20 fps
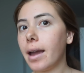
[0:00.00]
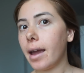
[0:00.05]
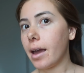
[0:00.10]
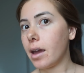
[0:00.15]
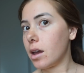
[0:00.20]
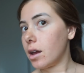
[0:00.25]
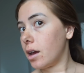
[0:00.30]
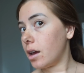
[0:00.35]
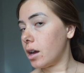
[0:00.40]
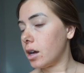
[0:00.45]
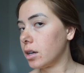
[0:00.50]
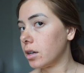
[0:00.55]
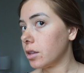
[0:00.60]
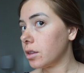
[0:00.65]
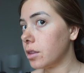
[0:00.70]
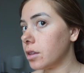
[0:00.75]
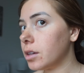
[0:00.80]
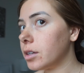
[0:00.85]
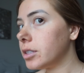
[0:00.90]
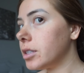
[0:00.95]
And
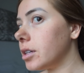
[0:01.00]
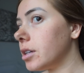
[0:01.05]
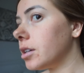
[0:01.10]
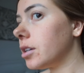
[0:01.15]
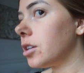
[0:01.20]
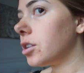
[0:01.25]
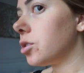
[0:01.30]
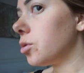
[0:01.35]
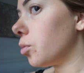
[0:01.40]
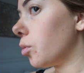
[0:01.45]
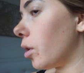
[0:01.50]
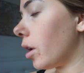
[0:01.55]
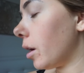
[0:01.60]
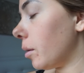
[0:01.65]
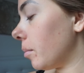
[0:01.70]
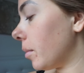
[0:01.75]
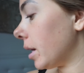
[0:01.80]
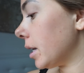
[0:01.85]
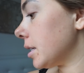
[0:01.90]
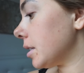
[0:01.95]
this is
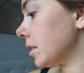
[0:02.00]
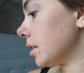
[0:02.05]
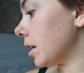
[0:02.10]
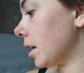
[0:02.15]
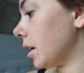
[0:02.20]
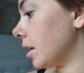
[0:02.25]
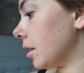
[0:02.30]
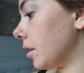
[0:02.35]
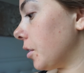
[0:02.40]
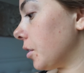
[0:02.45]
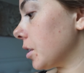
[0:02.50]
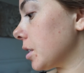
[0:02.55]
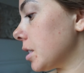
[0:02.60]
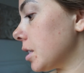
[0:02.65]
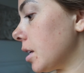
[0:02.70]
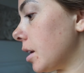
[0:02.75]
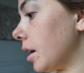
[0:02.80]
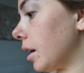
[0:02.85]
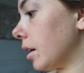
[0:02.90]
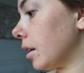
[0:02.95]
what my skin
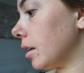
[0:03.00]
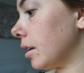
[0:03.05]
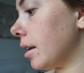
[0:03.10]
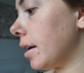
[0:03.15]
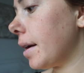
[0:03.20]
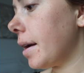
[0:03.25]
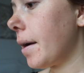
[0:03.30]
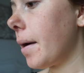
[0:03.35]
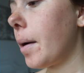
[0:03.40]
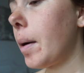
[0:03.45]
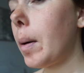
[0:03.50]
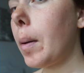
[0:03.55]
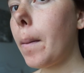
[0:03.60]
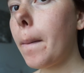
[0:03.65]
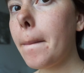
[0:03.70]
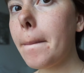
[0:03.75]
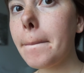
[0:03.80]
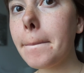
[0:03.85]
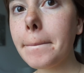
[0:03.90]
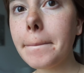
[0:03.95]
looks like now.